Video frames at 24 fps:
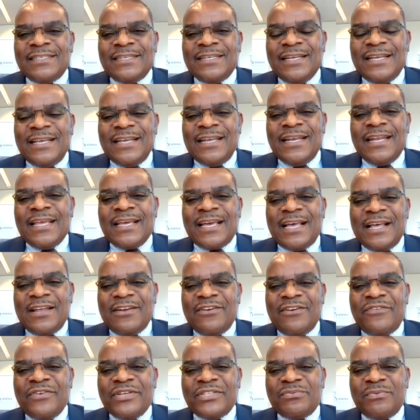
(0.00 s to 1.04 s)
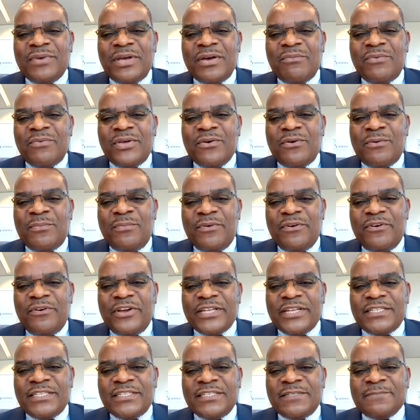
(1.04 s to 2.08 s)
in the countries where we
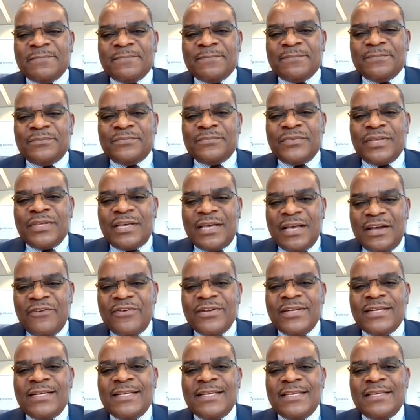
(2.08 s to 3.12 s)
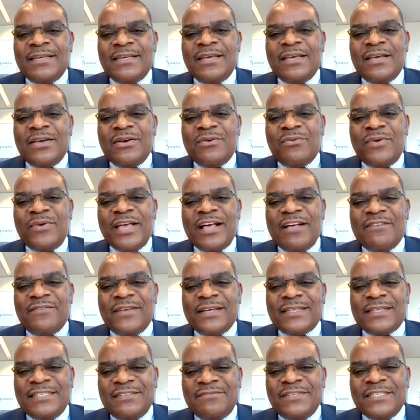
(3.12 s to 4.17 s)
operate. Currently, we have
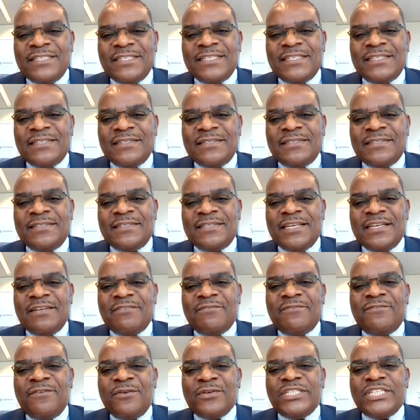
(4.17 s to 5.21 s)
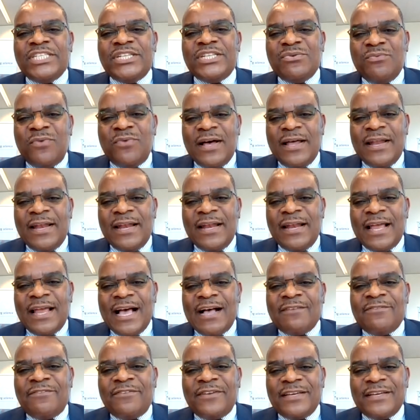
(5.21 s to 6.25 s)
activities in 41
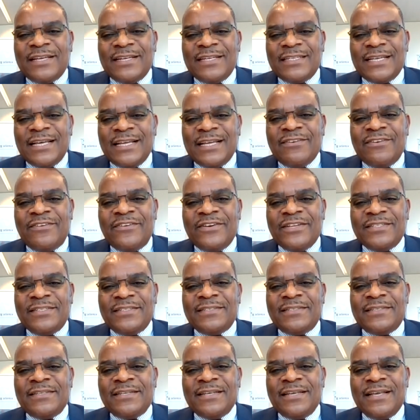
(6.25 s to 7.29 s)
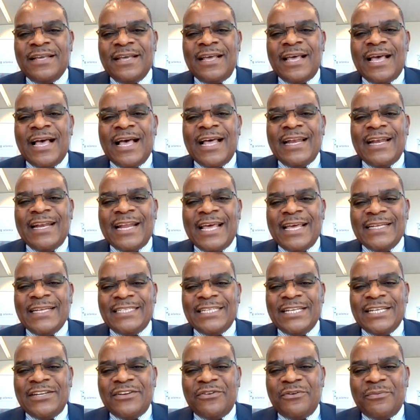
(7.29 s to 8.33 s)
African countries and
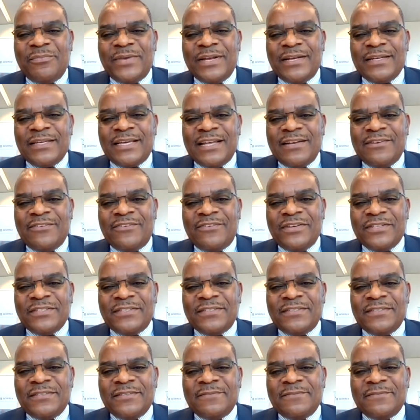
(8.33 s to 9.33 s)
19 European countries.